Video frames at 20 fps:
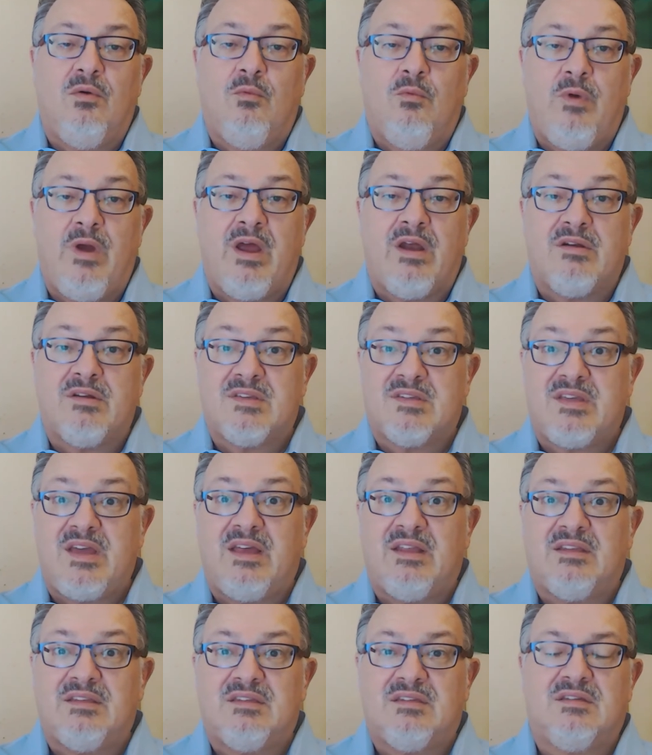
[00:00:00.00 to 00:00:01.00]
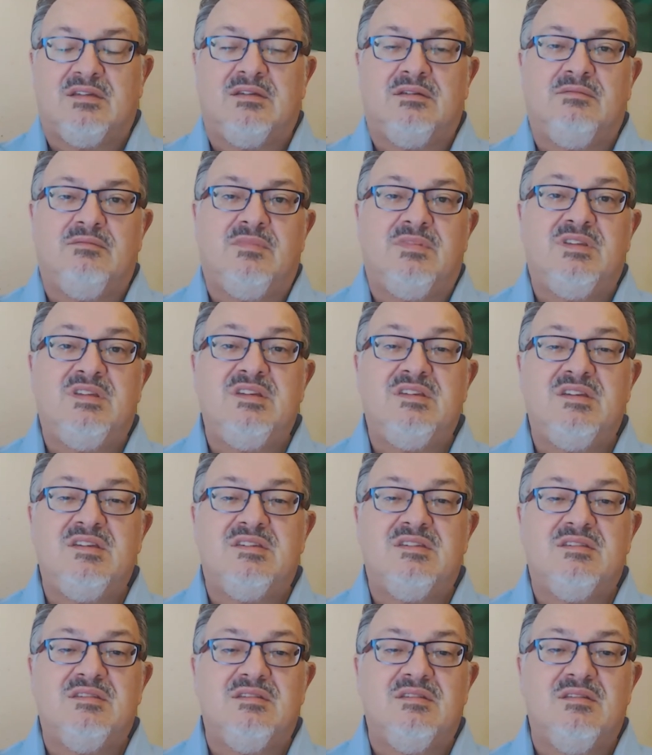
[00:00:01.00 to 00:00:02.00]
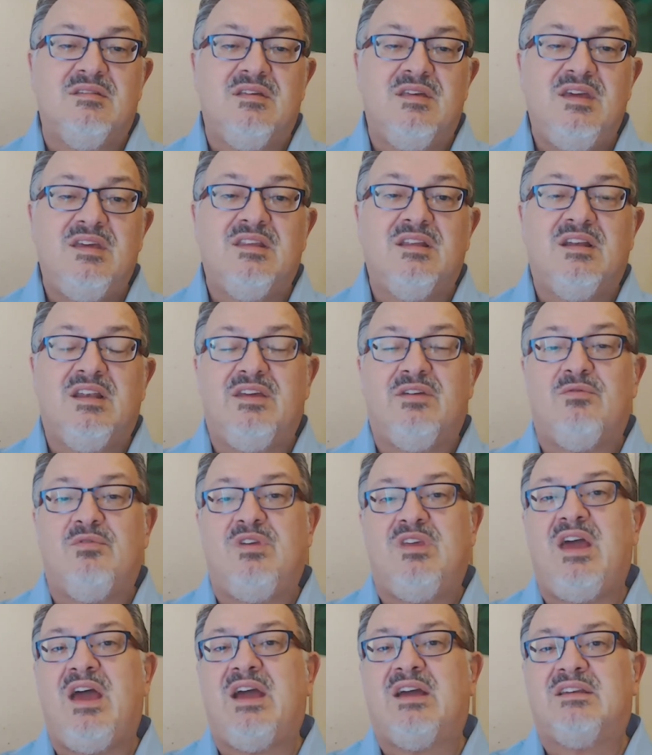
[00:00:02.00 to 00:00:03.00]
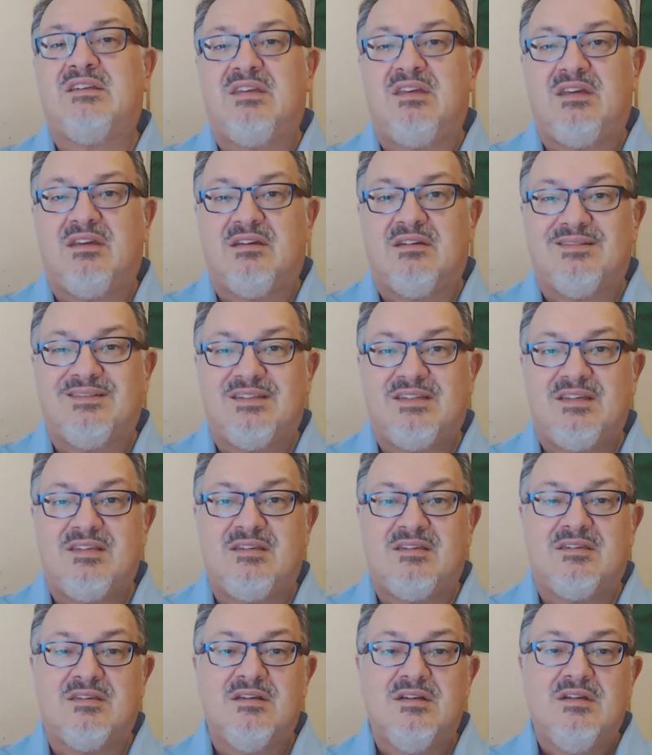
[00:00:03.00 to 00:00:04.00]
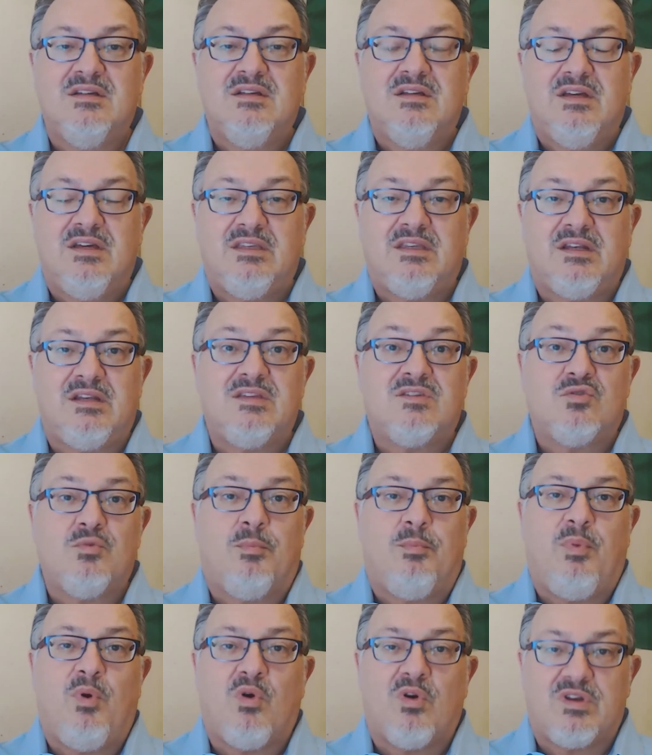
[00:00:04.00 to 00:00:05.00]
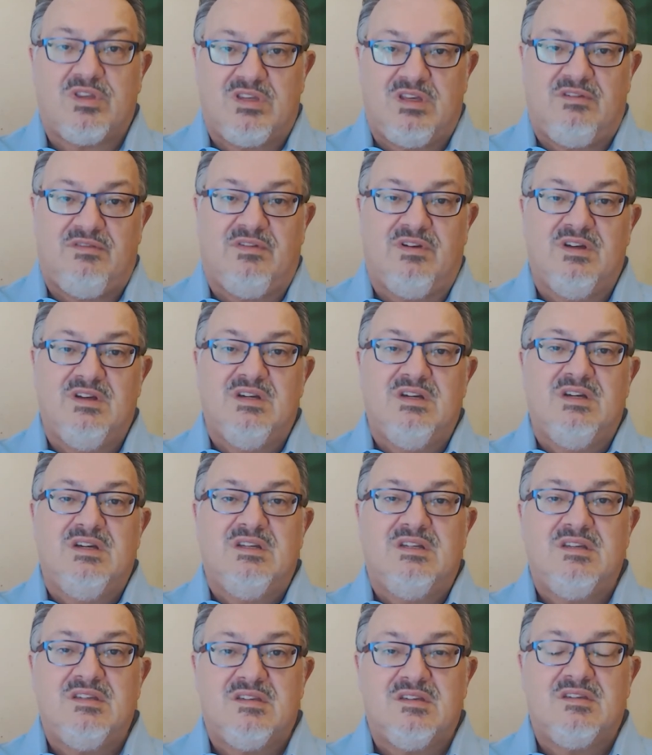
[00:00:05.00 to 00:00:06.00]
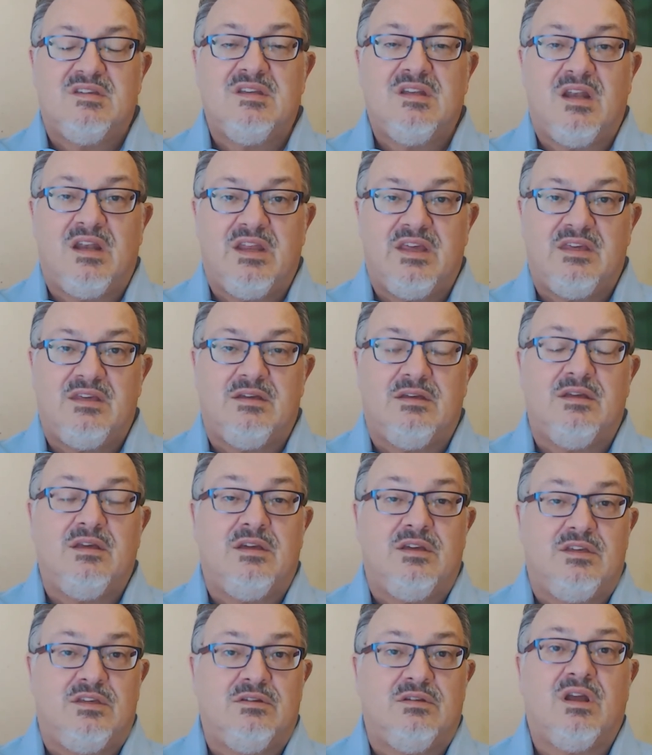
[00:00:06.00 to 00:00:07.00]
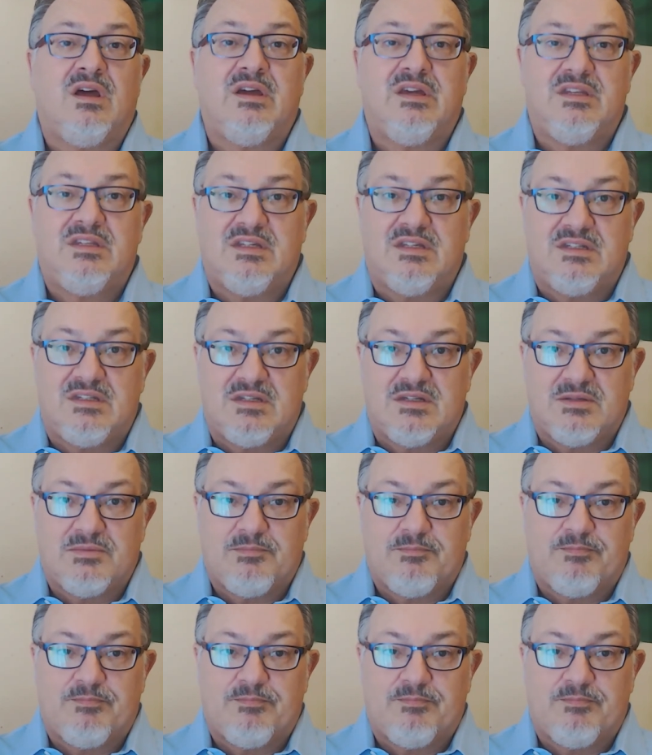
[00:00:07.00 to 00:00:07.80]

were sent. This is Italy reacting. This is Italy supportive. This is Italy united.